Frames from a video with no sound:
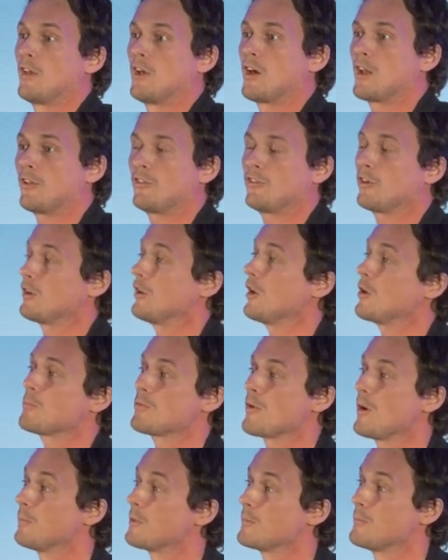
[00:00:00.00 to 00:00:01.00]
And I said, no
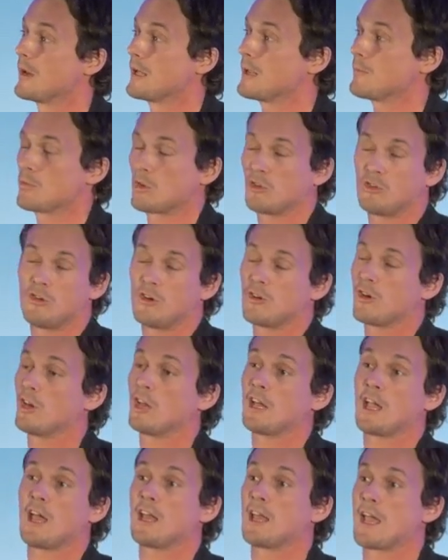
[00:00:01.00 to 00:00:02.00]
problem, mate, because you're not going
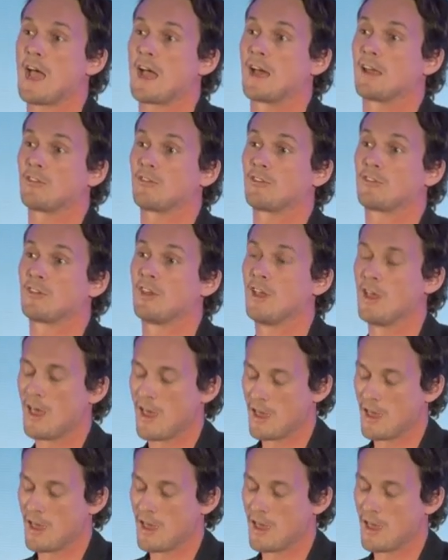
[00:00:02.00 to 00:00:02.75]
to get any hats.